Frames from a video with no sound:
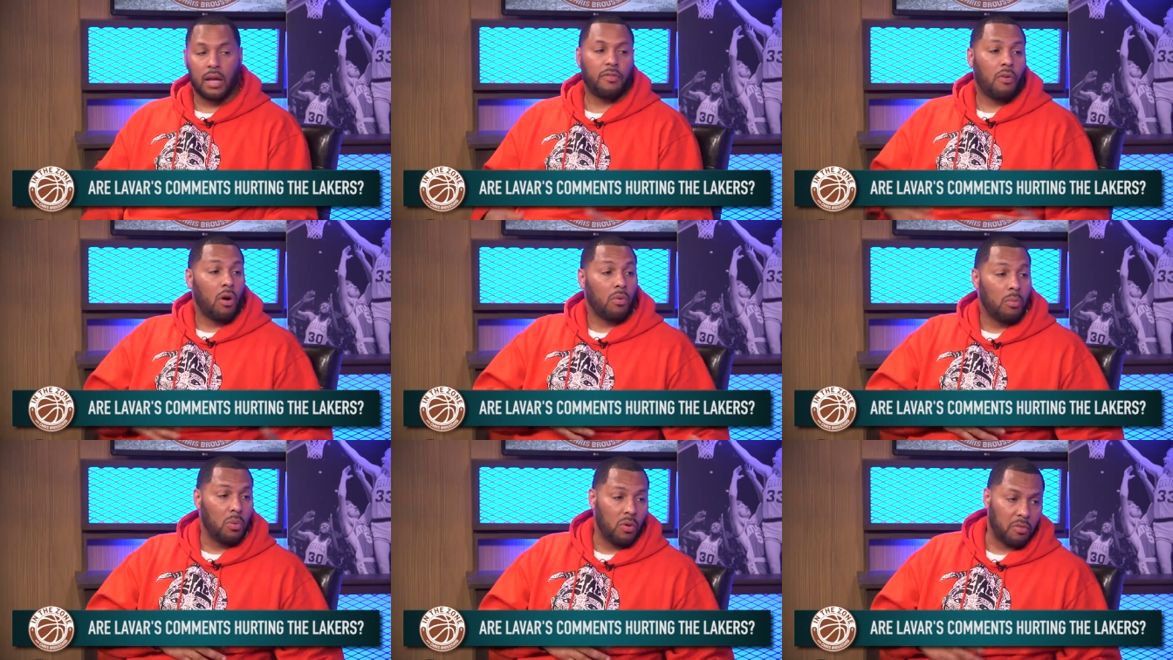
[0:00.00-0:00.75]
not far
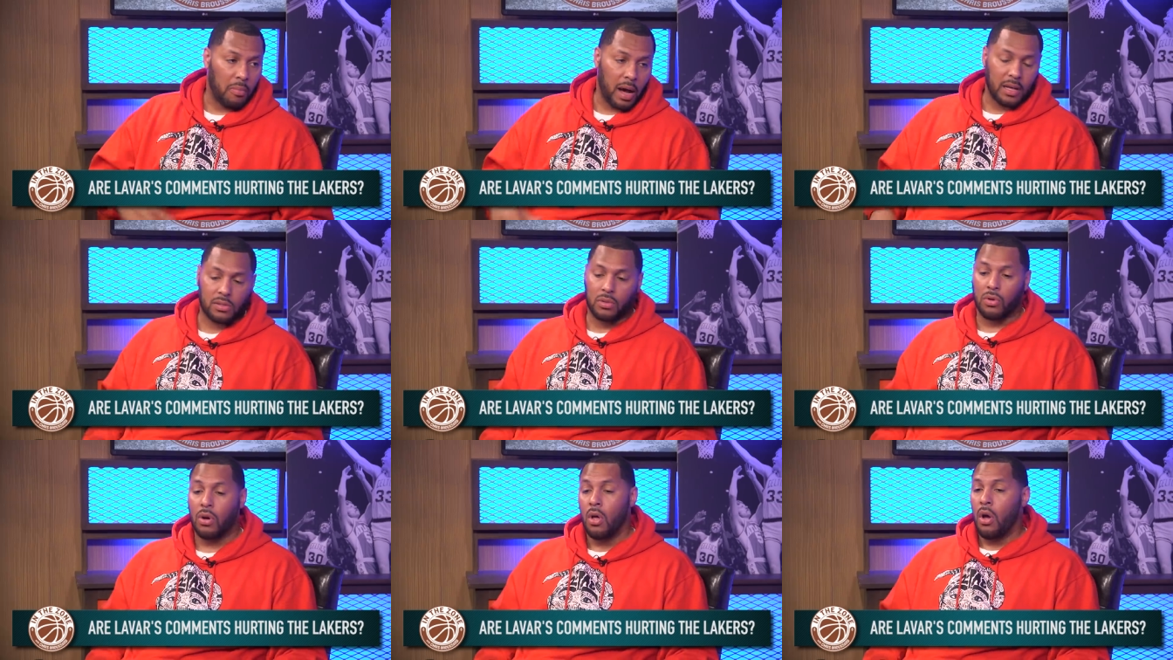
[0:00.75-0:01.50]
removed from high
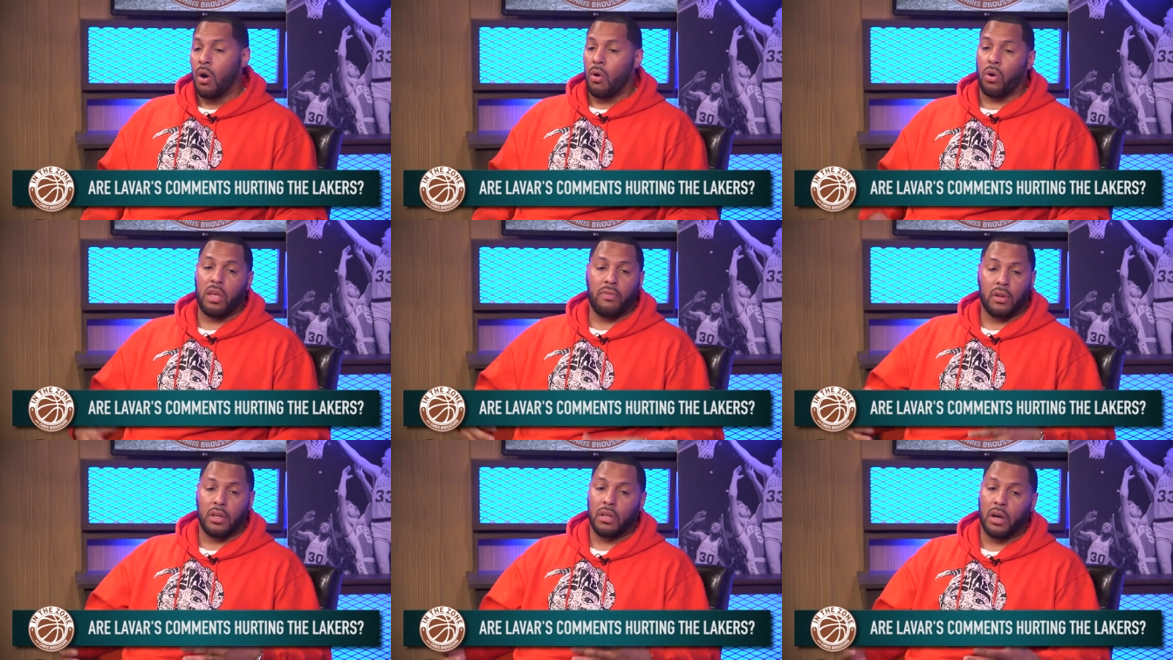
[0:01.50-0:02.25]
school, or
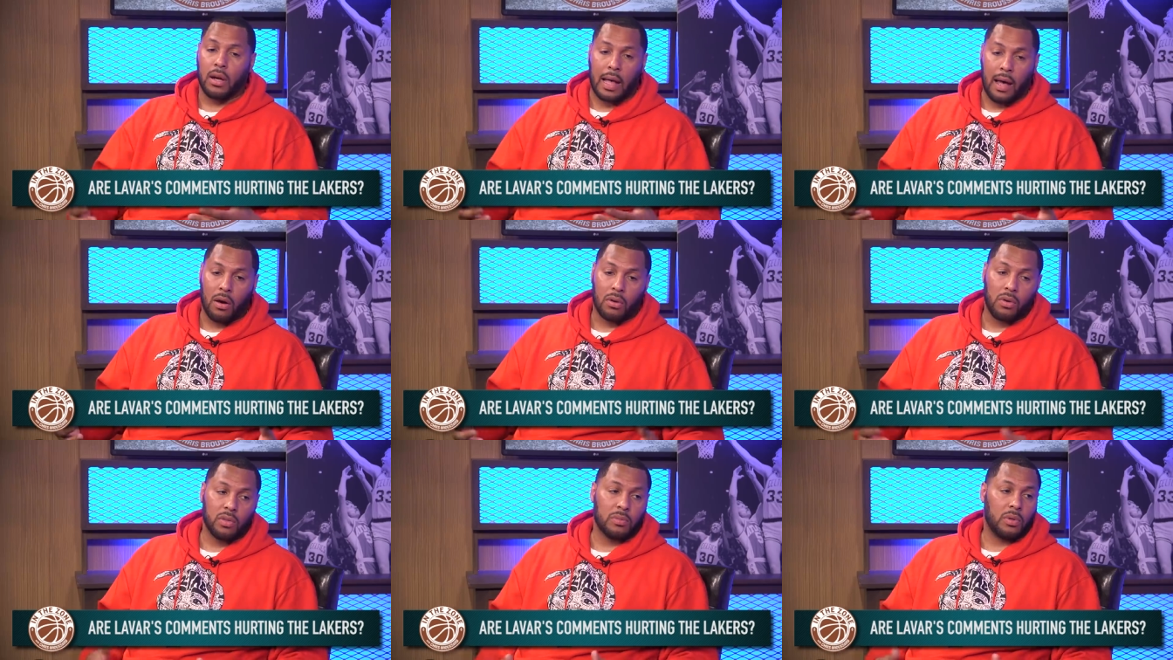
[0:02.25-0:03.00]
even a young Kyle
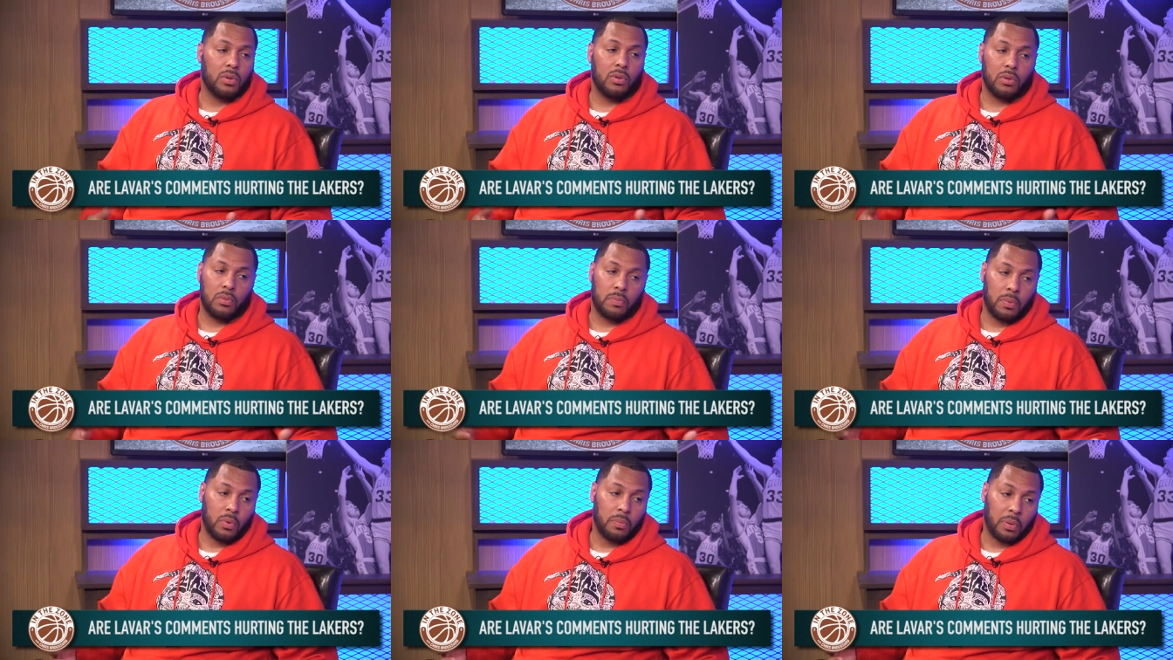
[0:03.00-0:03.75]
Kuzma who
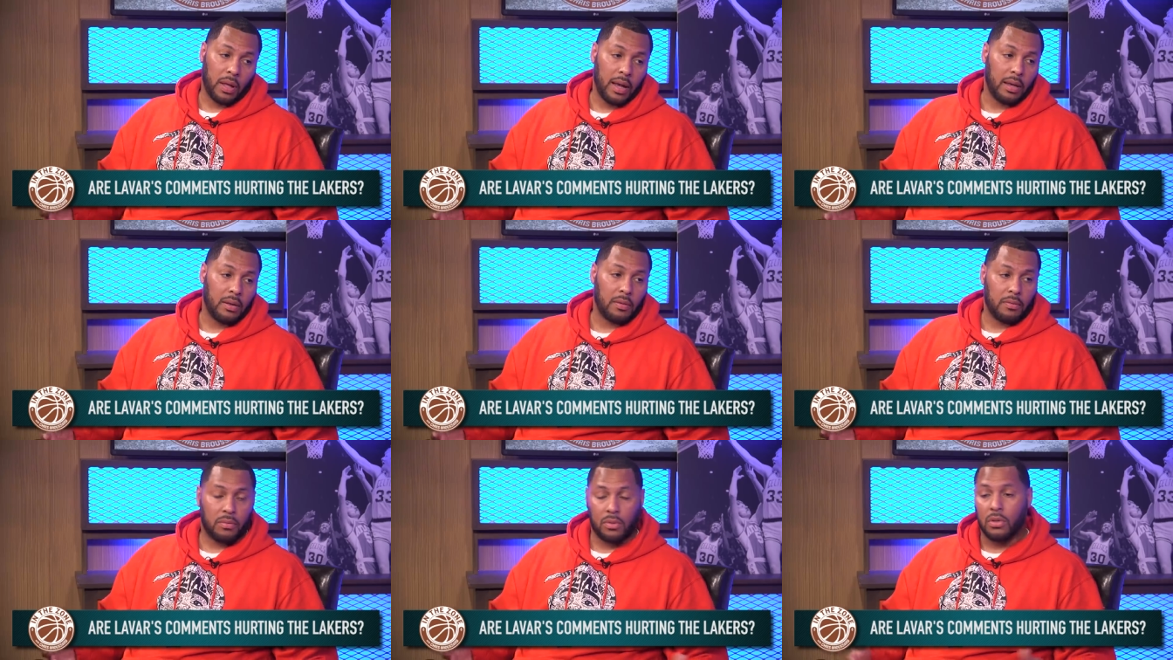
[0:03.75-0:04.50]
who played
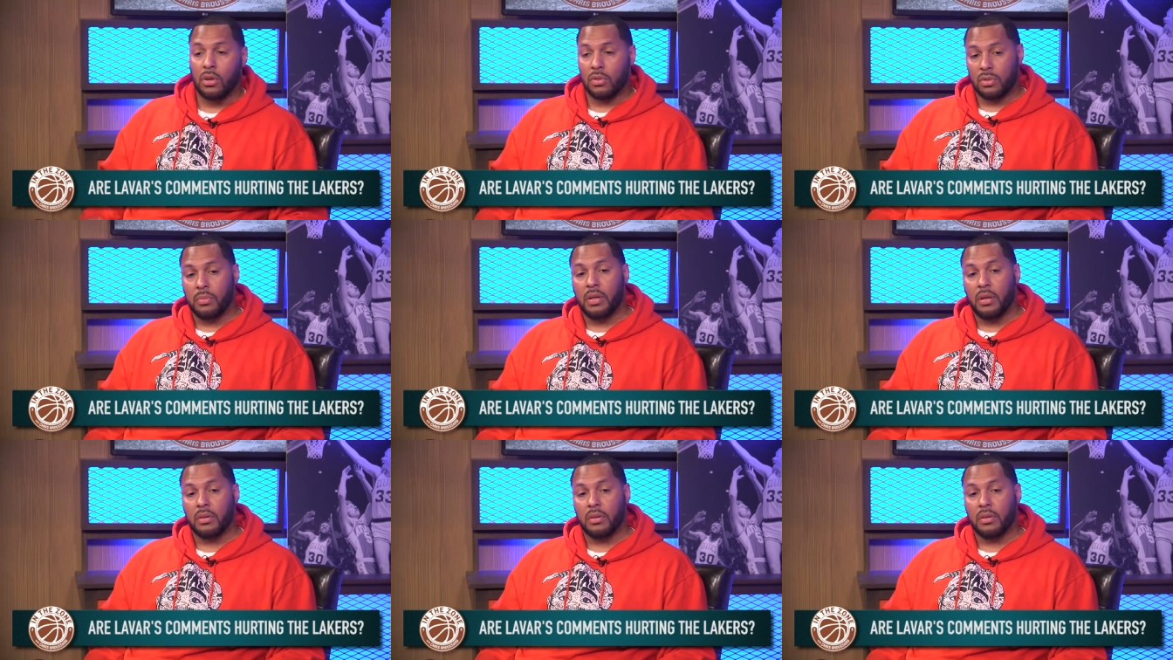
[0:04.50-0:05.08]
yeah, you know some yeah.